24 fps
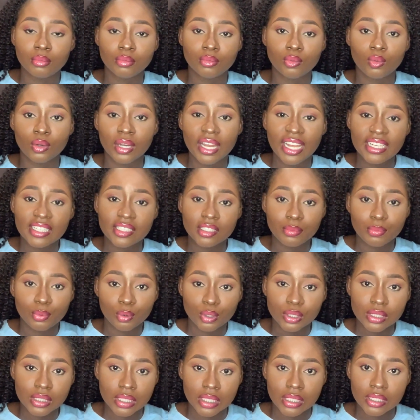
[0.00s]
learn in the
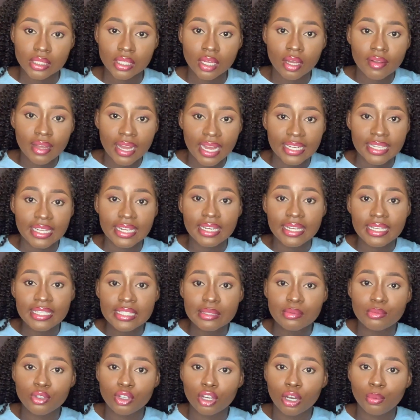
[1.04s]
process. And he
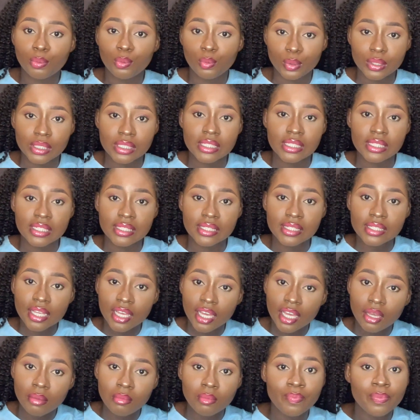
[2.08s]
linked me up with the
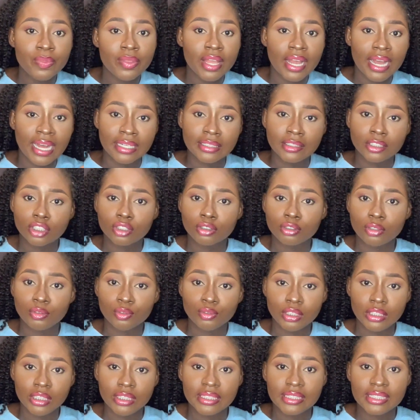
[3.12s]
team, and
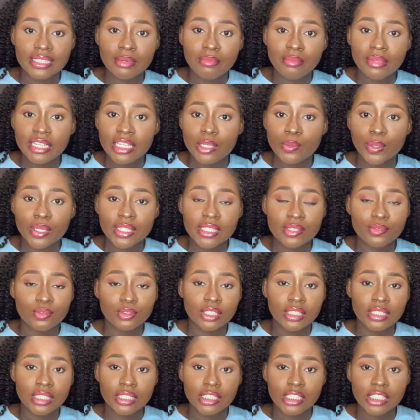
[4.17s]
the team lead was
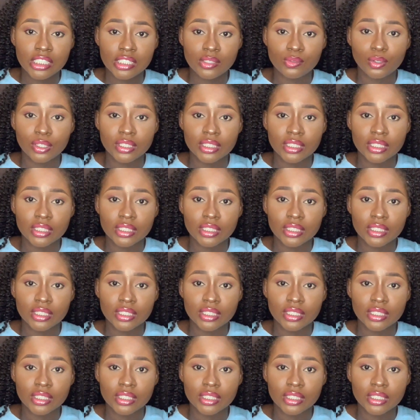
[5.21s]
even, she's